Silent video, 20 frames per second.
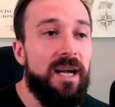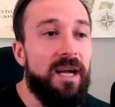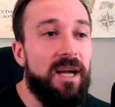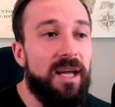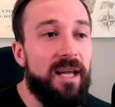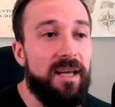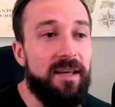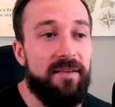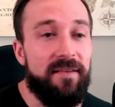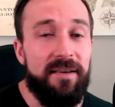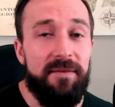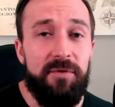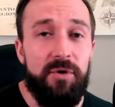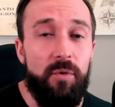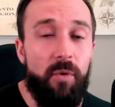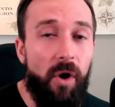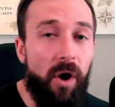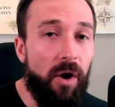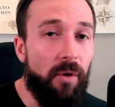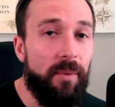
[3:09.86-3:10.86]
is if
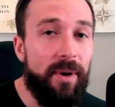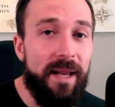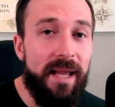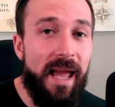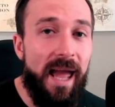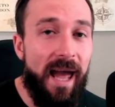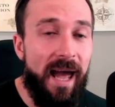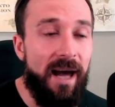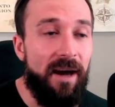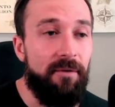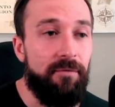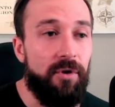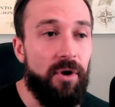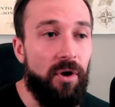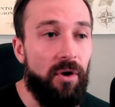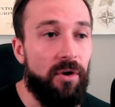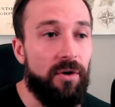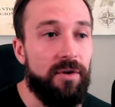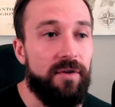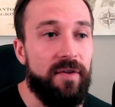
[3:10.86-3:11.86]
you already have
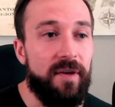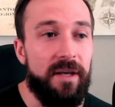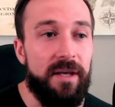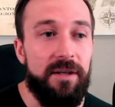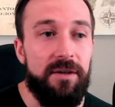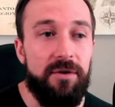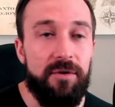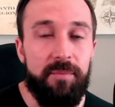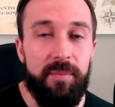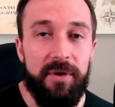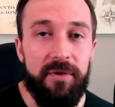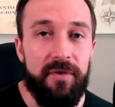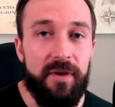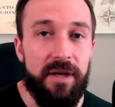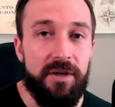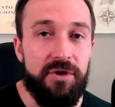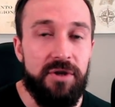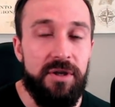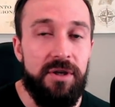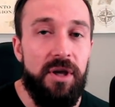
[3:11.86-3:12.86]
cards in your
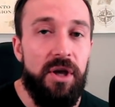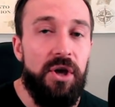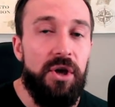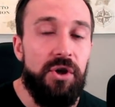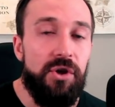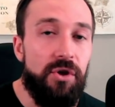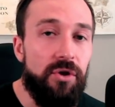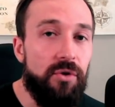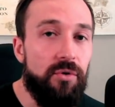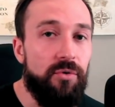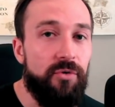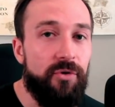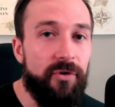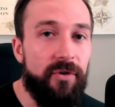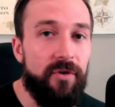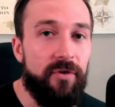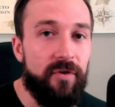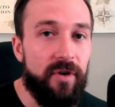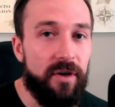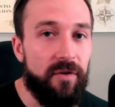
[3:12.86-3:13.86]
possession, use the
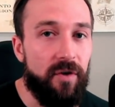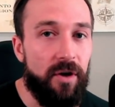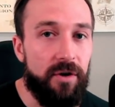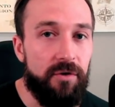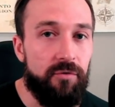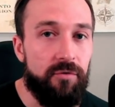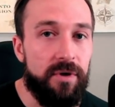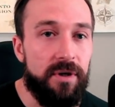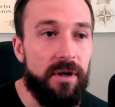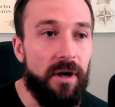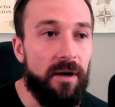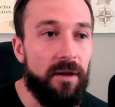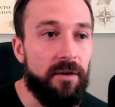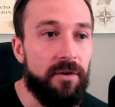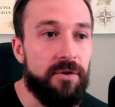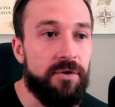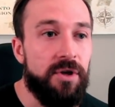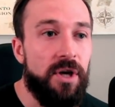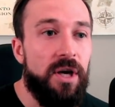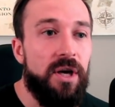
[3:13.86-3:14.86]

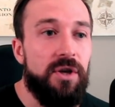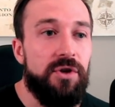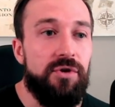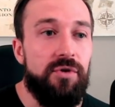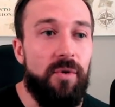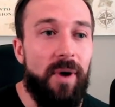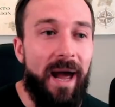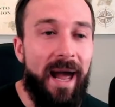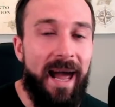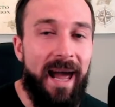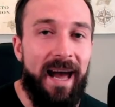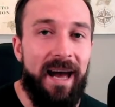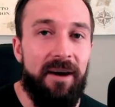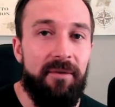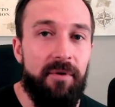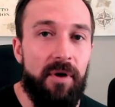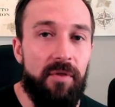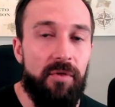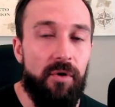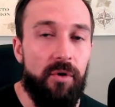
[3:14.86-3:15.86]
$600 to have
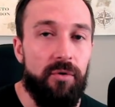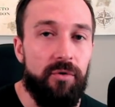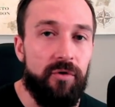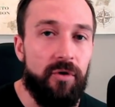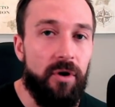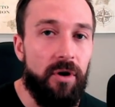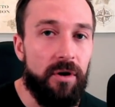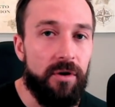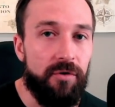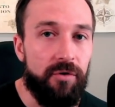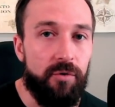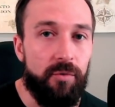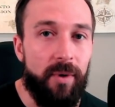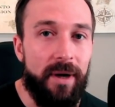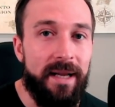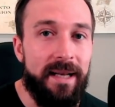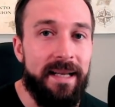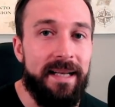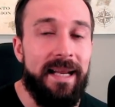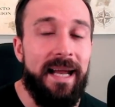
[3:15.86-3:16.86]
those cards
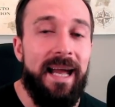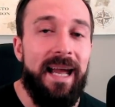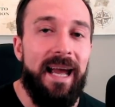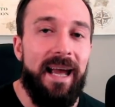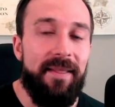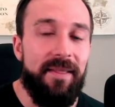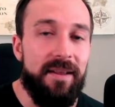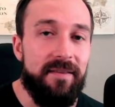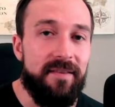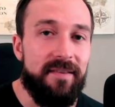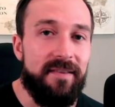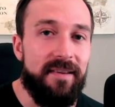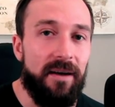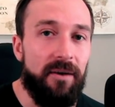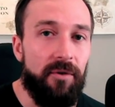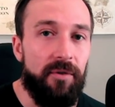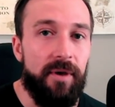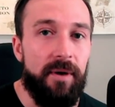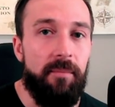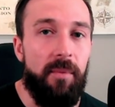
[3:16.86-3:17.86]
graded and then
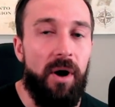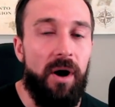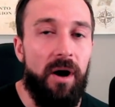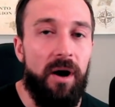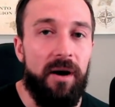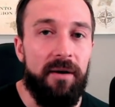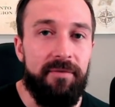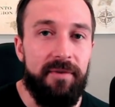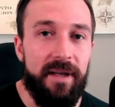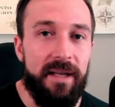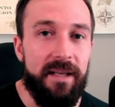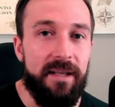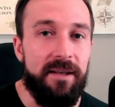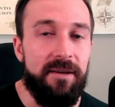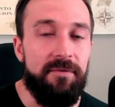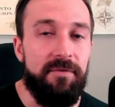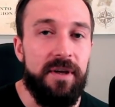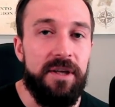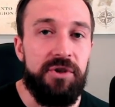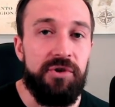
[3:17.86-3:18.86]
sell them off
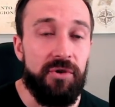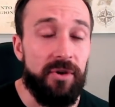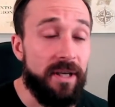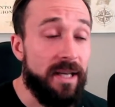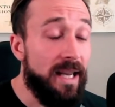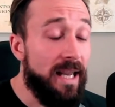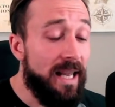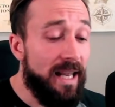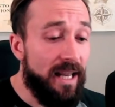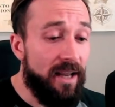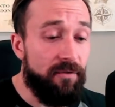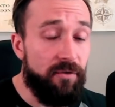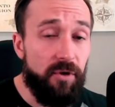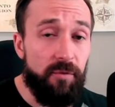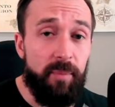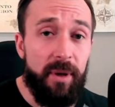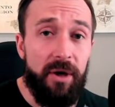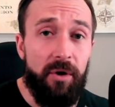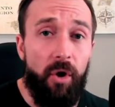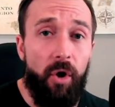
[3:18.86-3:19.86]
individually. If you've
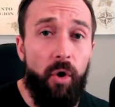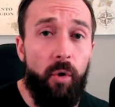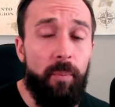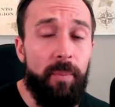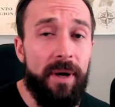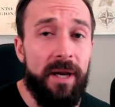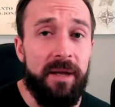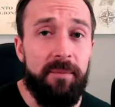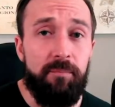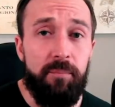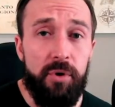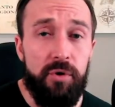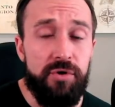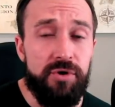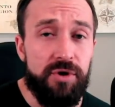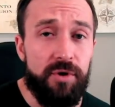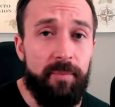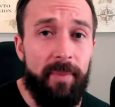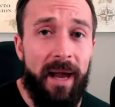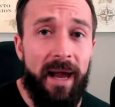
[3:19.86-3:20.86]
been opening
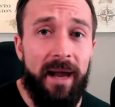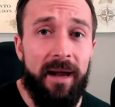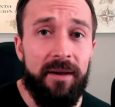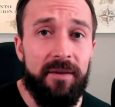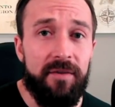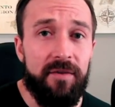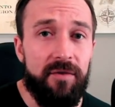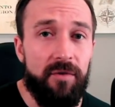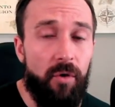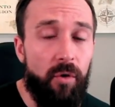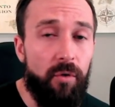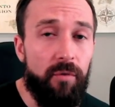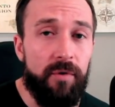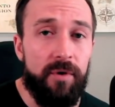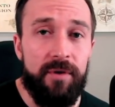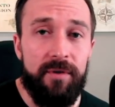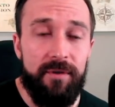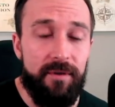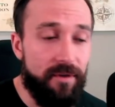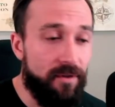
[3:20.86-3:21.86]
booster packs
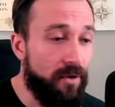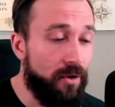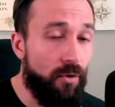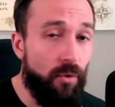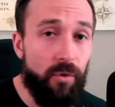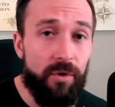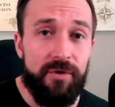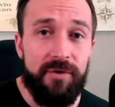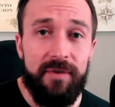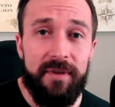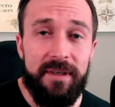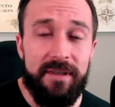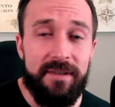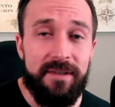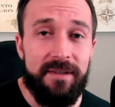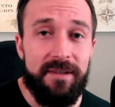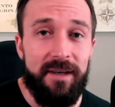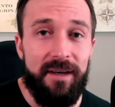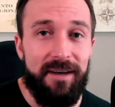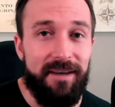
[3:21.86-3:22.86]
over the course of
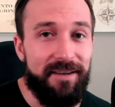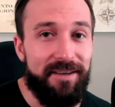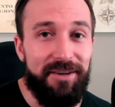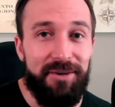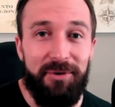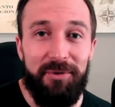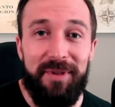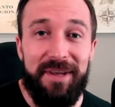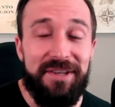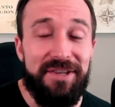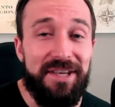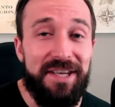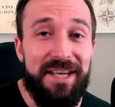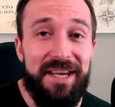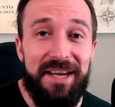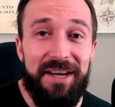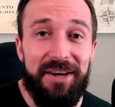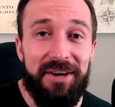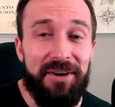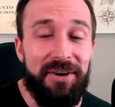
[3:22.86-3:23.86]
this this
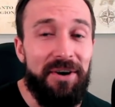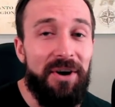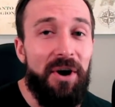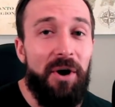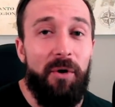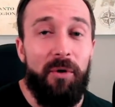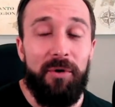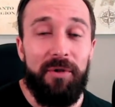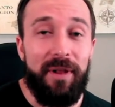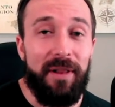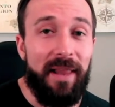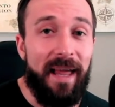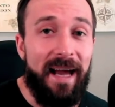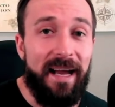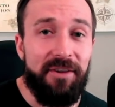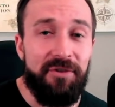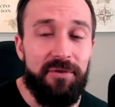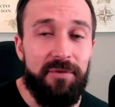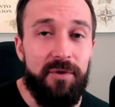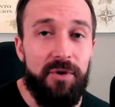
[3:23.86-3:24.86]
year or the
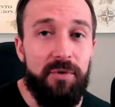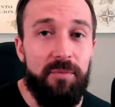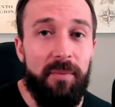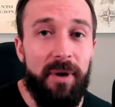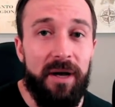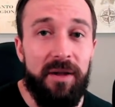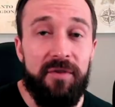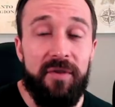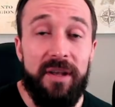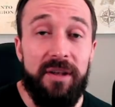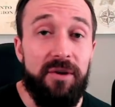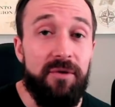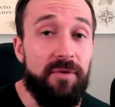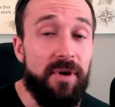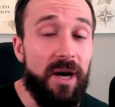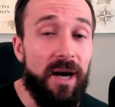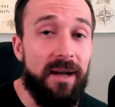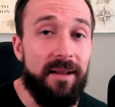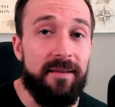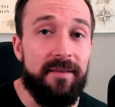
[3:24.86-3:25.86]
last few months, and you've
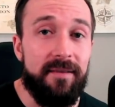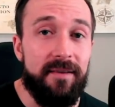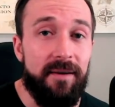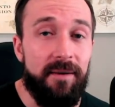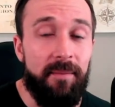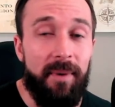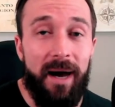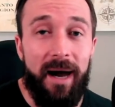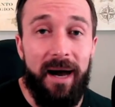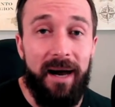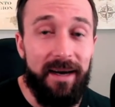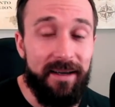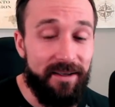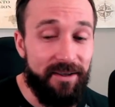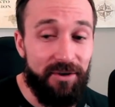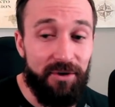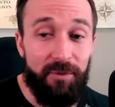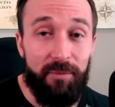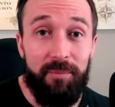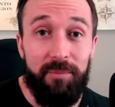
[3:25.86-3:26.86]
got some
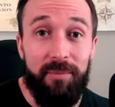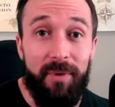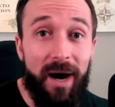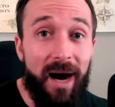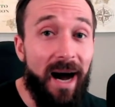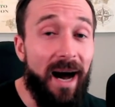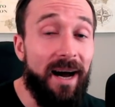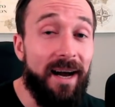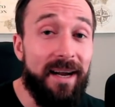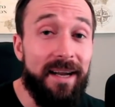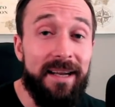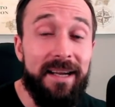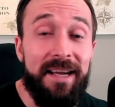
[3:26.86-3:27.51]
high